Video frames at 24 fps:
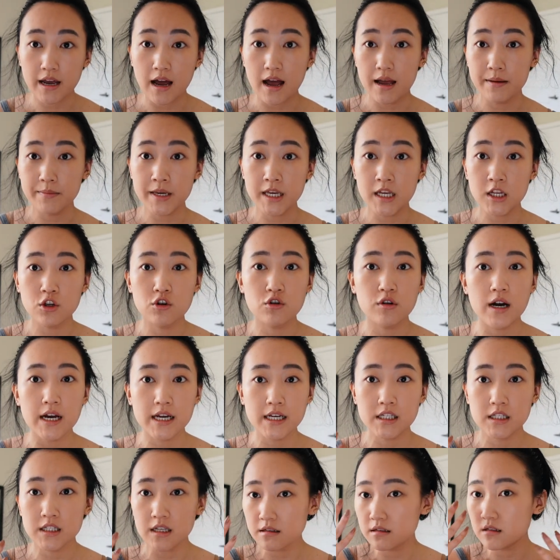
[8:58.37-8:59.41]
I mean, you
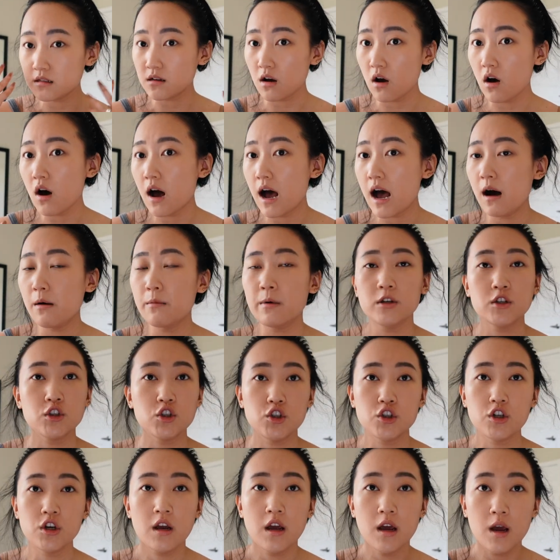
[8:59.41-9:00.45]
guys saw how
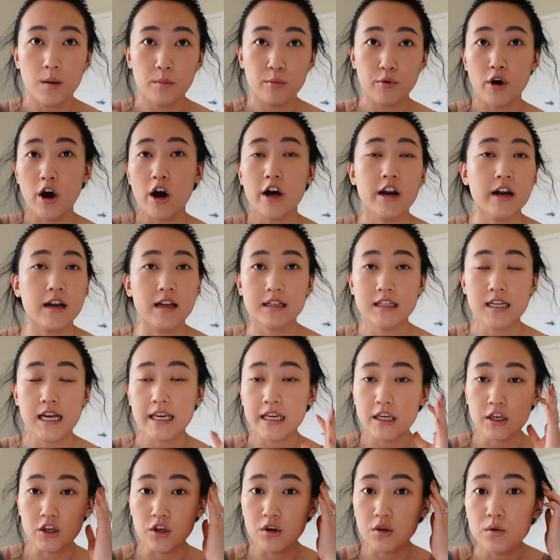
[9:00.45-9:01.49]
much product I
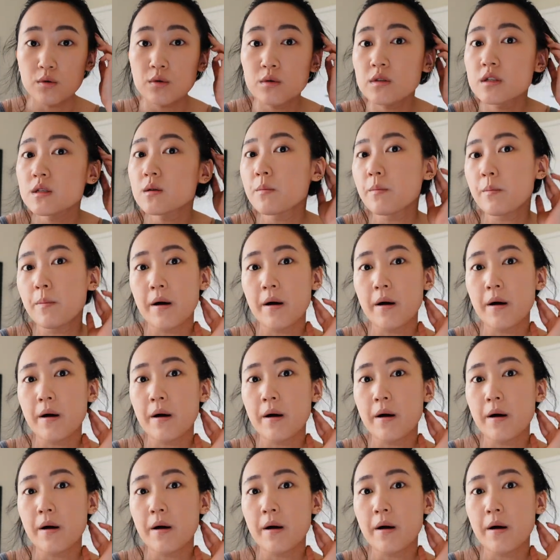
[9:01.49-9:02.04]
used,